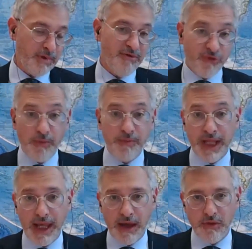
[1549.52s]
from
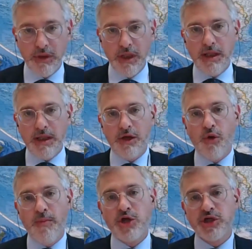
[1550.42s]
now
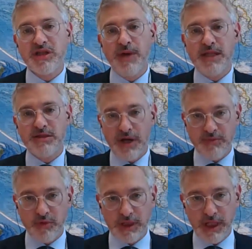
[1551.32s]
commercial space
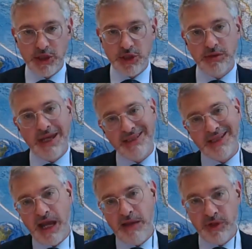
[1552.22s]
transportation and
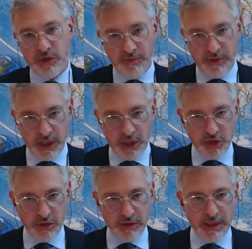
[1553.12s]
hybrid
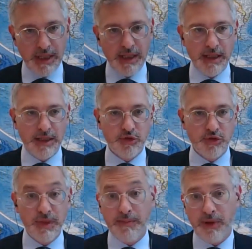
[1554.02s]
operation to
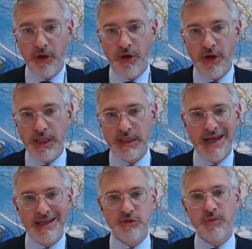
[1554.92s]
be deployed
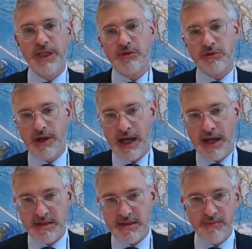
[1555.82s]
and to be
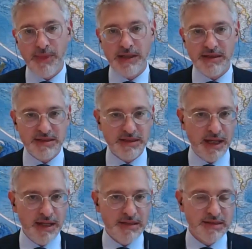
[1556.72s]
authorized by the
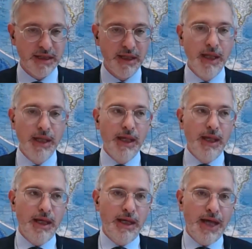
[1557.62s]
states
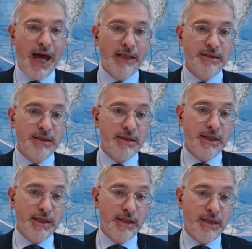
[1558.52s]

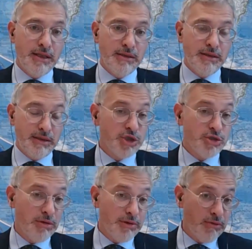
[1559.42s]
under the
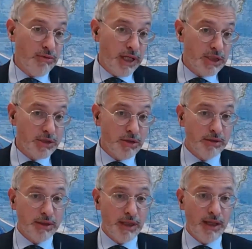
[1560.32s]
national regulation